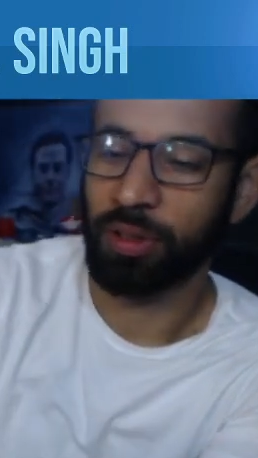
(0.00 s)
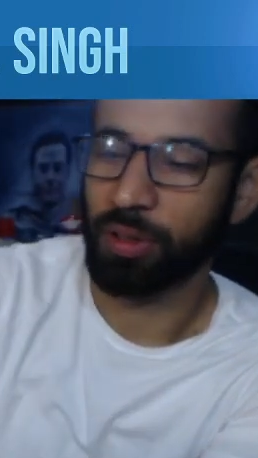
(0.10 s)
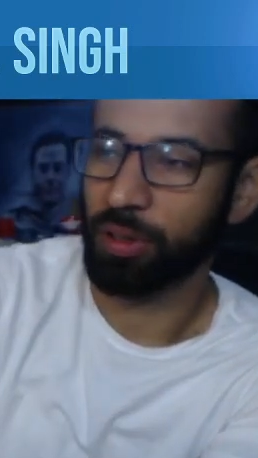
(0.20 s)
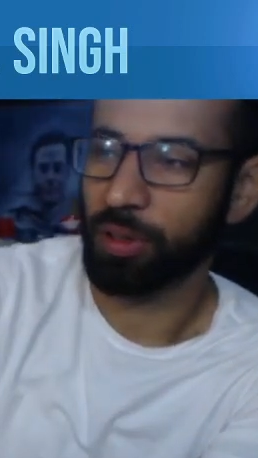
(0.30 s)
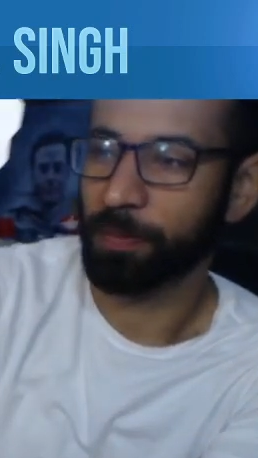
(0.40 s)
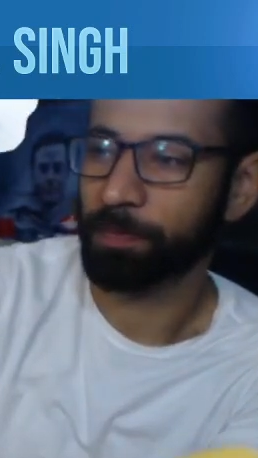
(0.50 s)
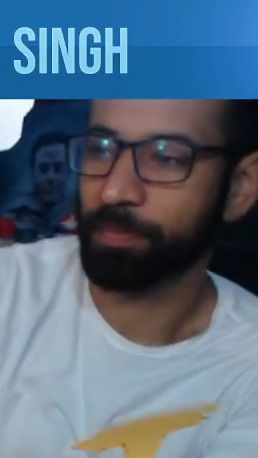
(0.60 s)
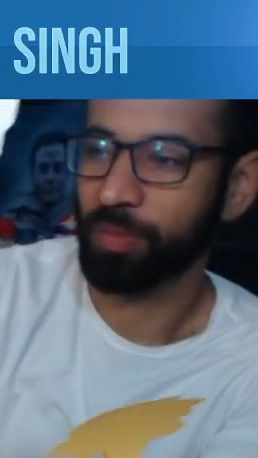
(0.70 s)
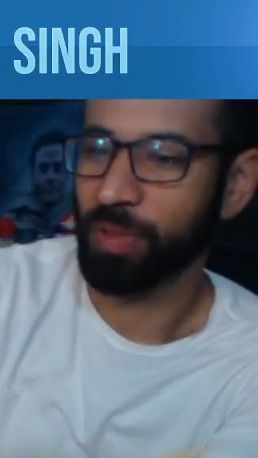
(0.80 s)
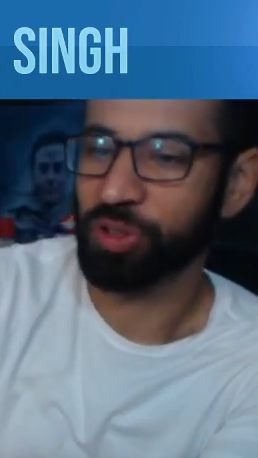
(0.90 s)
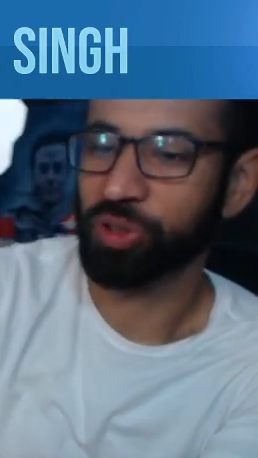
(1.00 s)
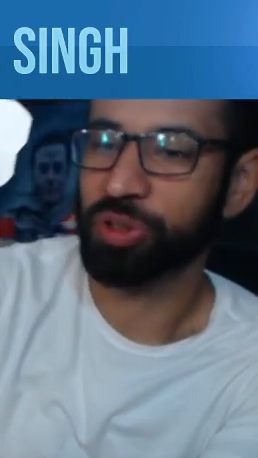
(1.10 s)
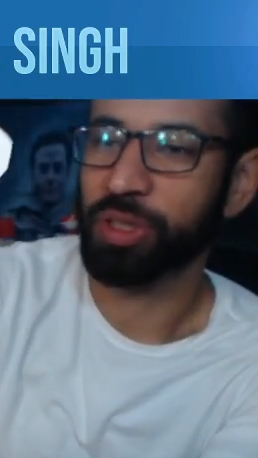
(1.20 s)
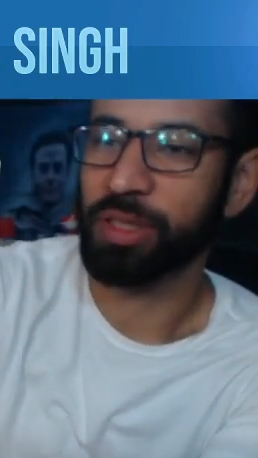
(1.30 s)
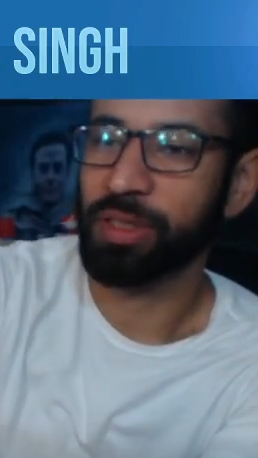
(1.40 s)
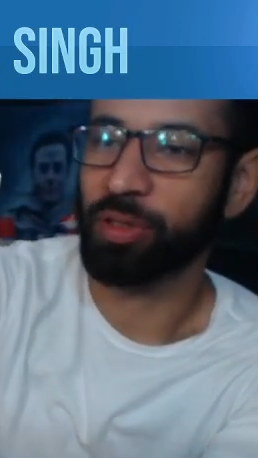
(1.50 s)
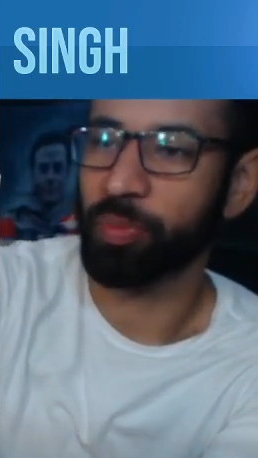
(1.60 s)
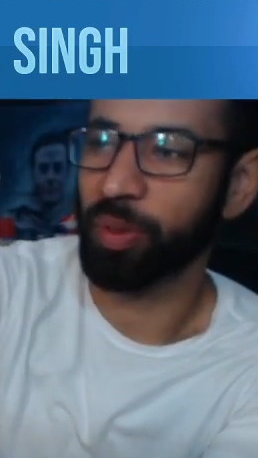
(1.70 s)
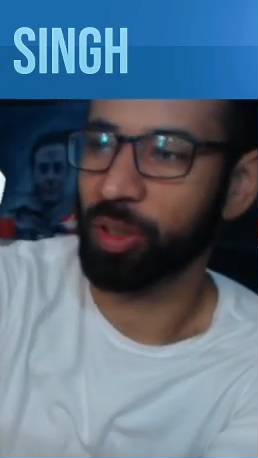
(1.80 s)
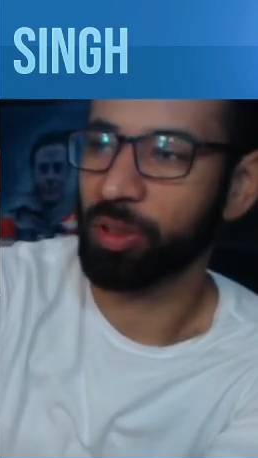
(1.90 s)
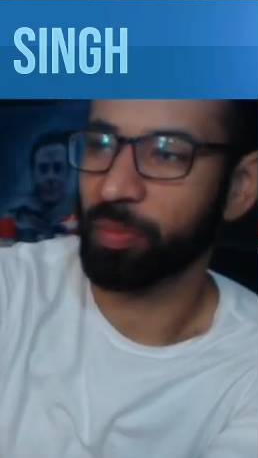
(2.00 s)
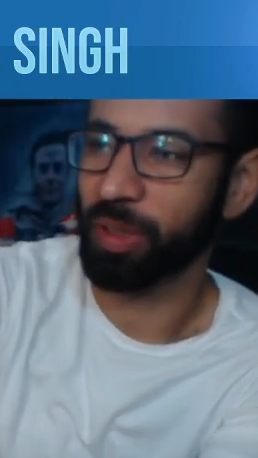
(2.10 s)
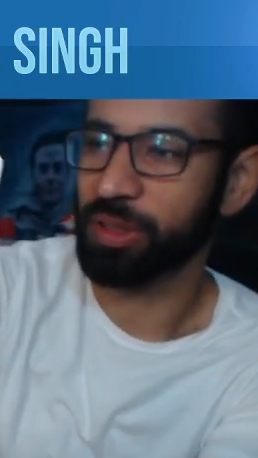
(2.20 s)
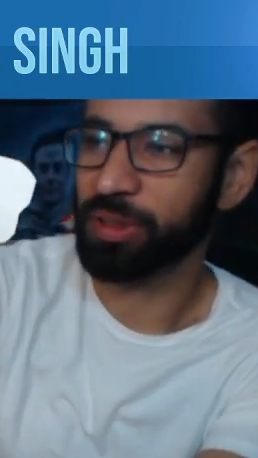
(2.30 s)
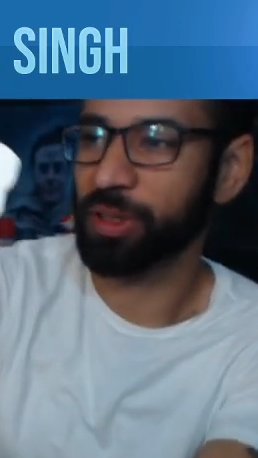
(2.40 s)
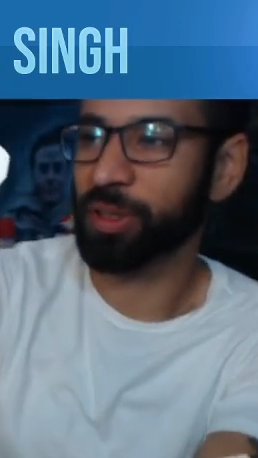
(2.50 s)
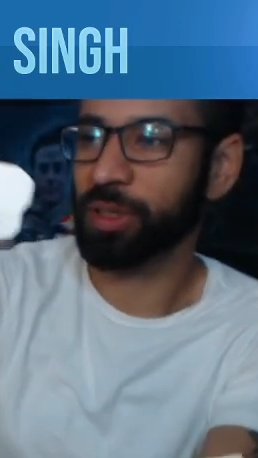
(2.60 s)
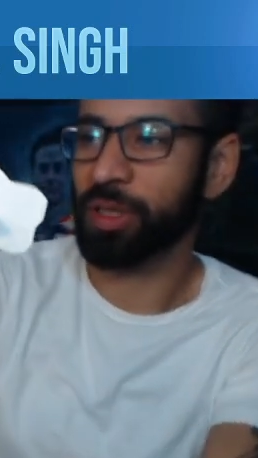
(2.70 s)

Um, I showed you guys how to build a base here.